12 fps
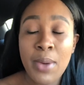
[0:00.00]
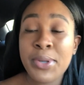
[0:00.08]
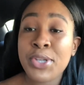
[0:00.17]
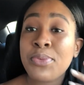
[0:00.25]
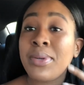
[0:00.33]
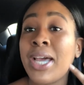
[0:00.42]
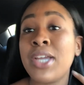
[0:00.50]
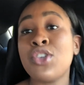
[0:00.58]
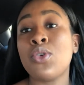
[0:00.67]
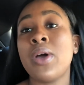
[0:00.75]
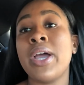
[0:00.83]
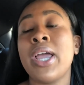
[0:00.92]
which is what I
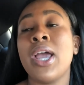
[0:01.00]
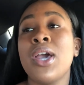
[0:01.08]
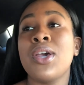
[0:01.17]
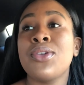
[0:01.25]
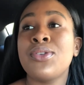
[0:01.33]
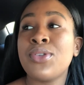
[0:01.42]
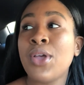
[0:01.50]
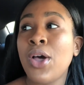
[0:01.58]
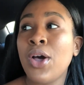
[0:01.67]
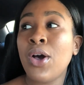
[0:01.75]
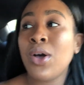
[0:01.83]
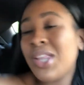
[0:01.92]
enjoy.
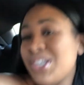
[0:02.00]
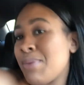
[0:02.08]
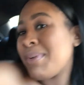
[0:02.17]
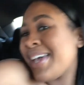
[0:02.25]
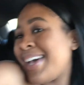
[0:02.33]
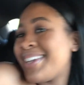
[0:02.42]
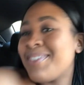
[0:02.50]
So this should be good.